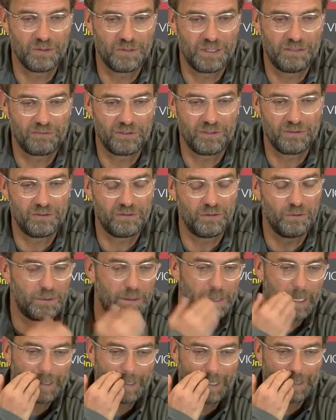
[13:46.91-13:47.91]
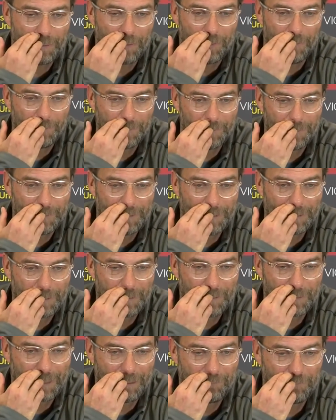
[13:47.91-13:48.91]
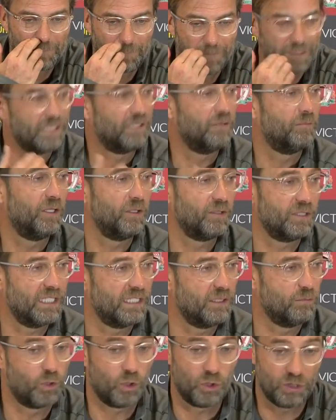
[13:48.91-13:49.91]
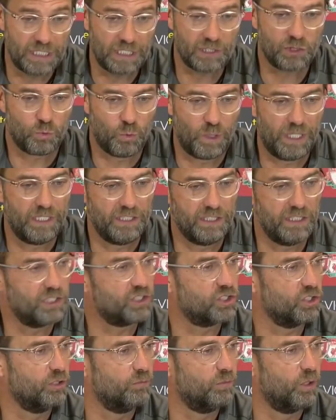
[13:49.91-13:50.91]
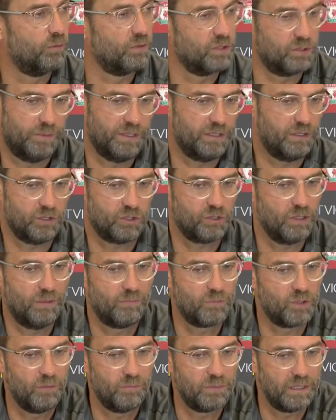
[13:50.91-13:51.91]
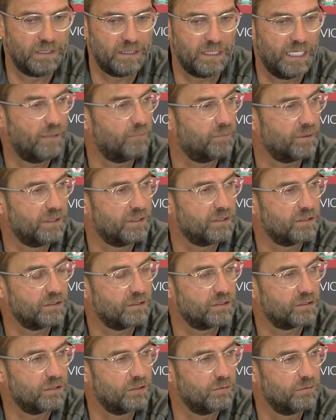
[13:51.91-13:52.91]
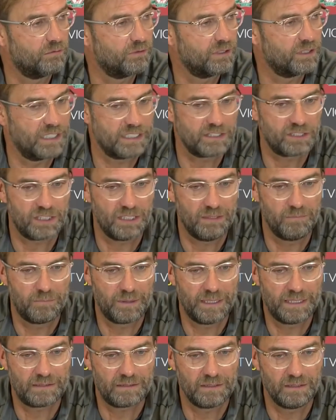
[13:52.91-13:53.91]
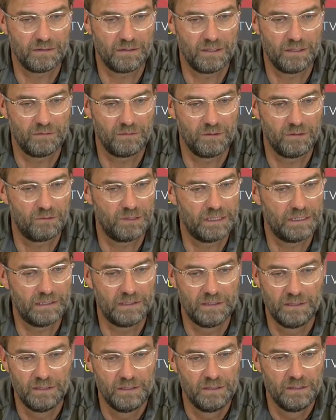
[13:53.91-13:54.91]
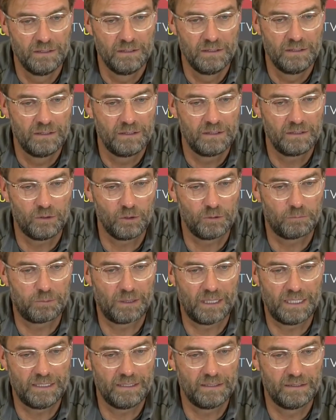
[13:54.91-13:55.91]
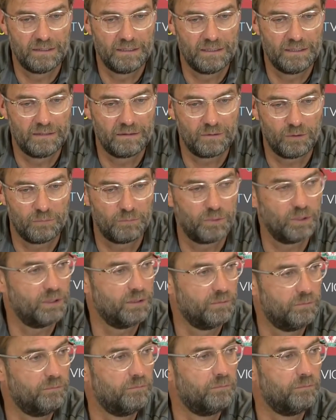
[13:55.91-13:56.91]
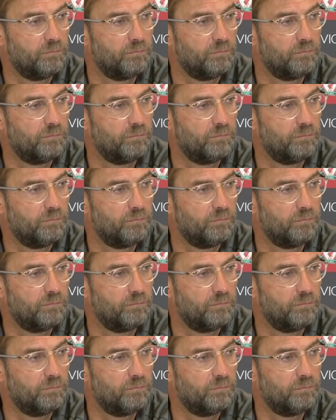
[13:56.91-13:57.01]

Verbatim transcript: So you have to do it that often that you don't have to think about it anymore. And that's where he is in the moment. But I'm completely happy. it's, a fantastic impact and a really good player and good boy.